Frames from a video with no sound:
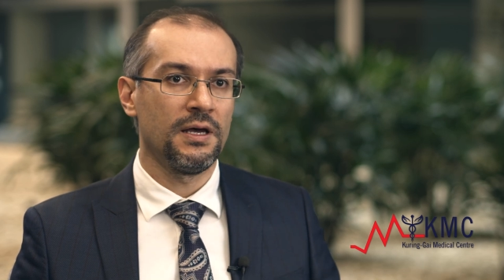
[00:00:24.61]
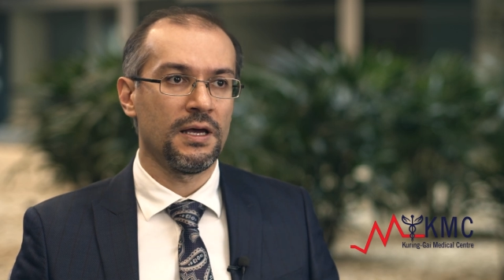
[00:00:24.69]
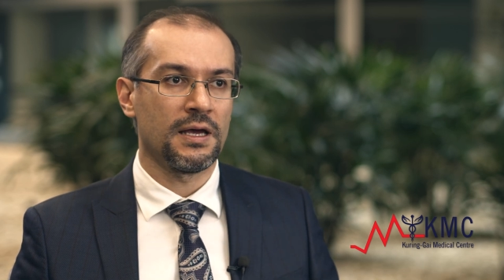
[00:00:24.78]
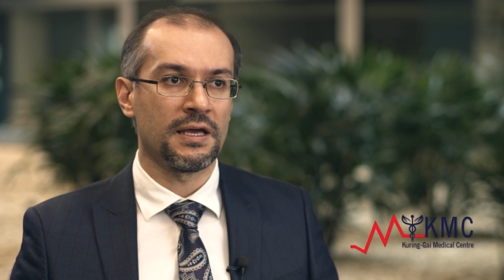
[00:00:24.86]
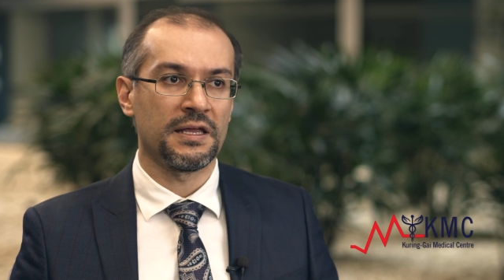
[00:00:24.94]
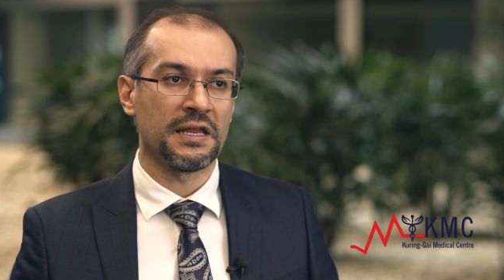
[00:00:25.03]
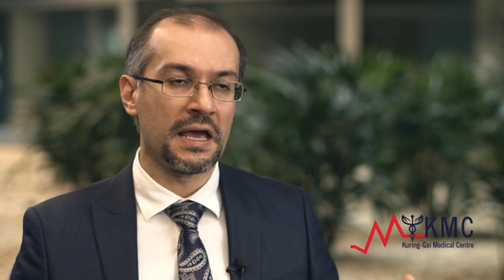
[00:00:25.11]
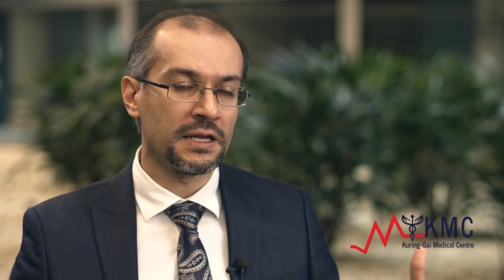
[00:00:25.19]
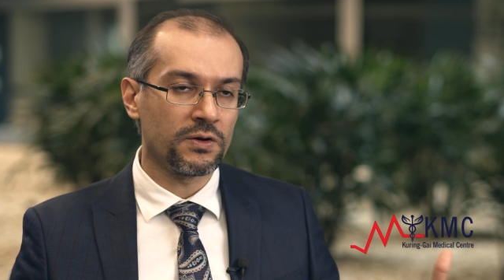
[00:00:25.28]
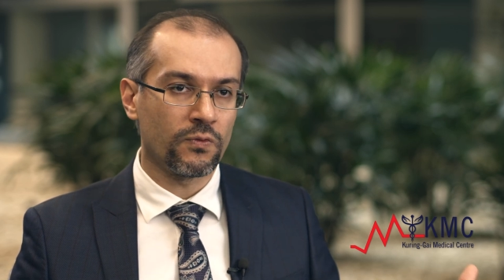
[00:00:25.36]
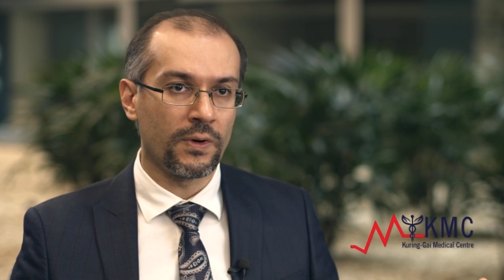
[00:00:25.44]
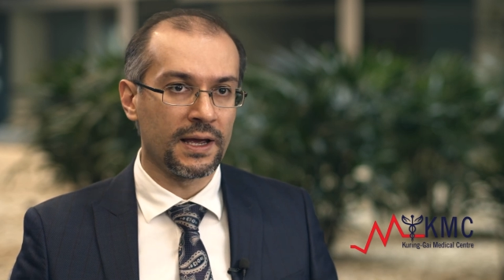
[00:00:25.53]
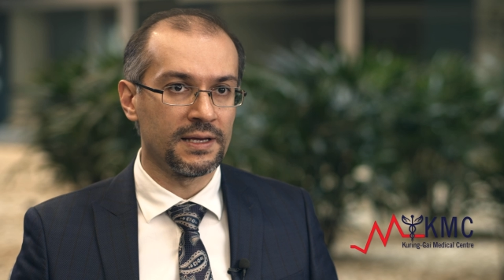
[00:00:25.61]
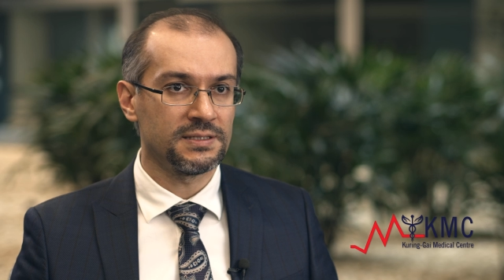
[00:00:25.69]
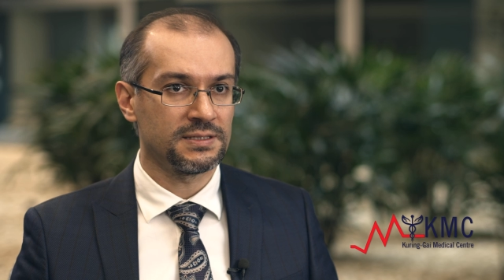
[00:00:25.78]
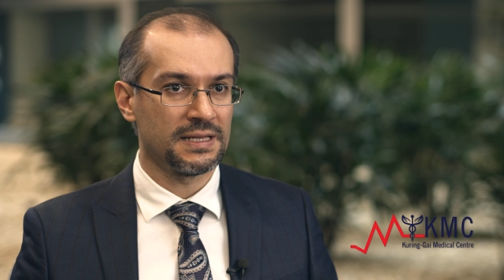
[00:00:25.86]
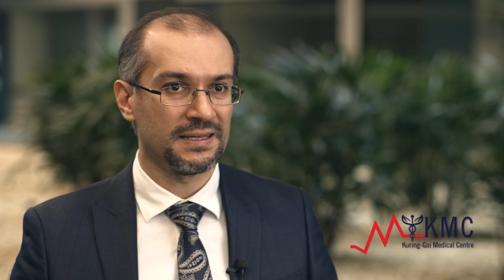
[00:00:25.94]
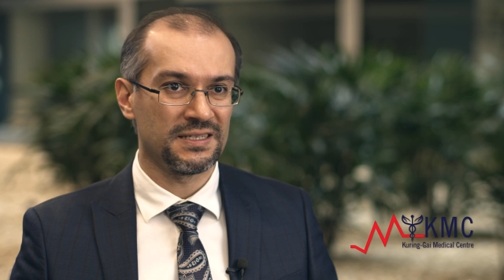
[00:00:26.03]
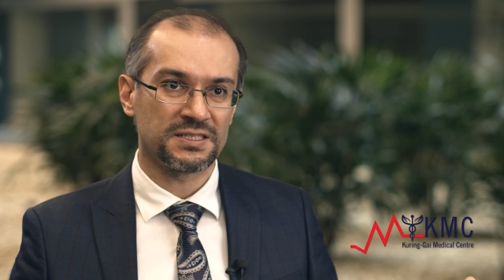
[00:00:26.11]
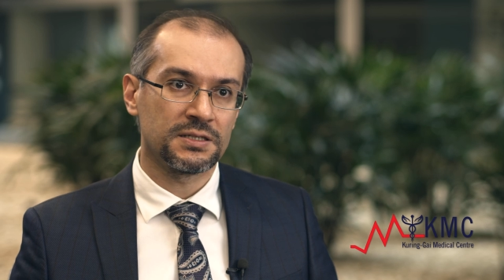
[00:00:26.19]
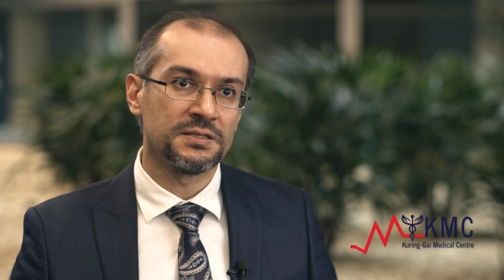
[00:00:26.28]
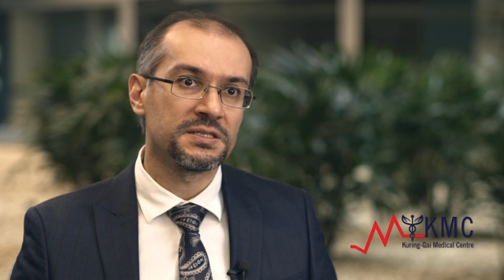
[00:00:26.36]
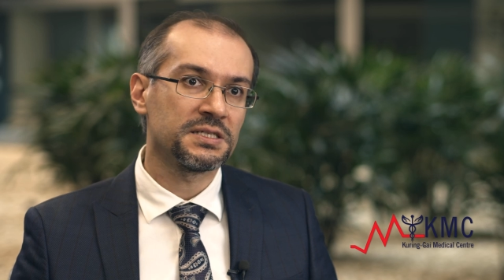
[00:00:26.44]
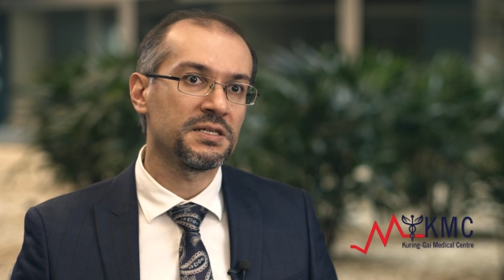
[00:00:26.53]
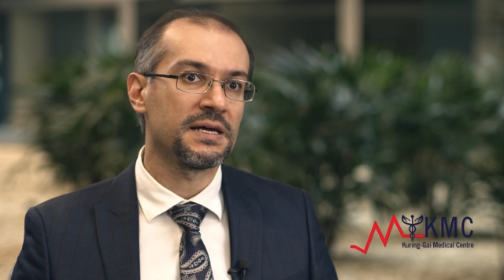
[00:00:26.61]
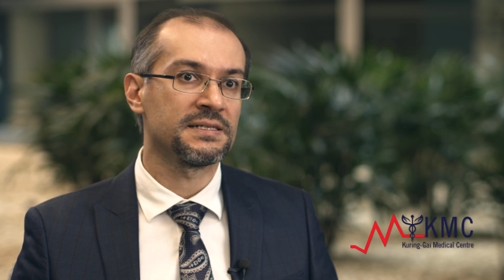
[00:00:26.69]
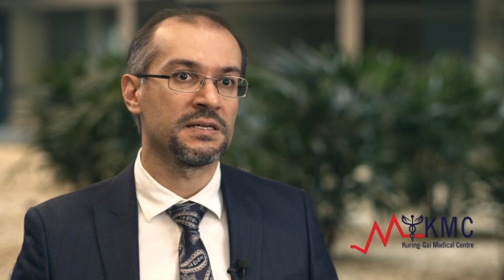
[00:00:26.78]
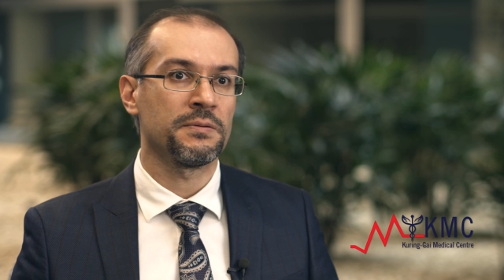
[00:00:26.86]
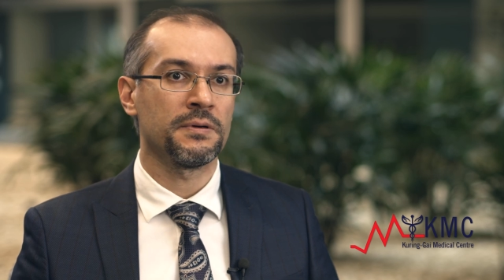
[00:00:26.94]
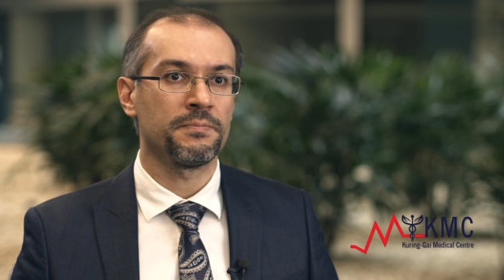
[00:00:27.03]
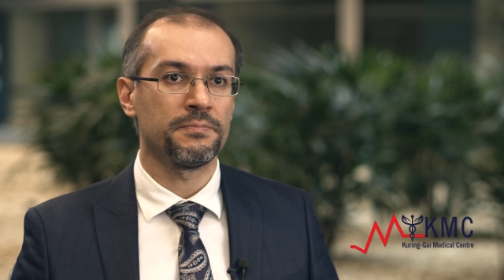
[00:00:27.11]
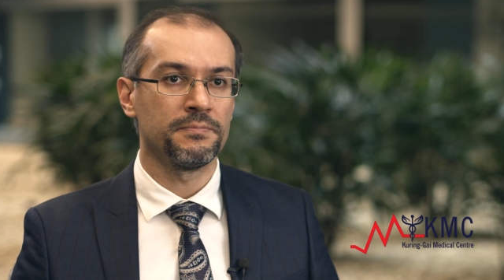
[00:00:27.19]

in any ways, that is considered as a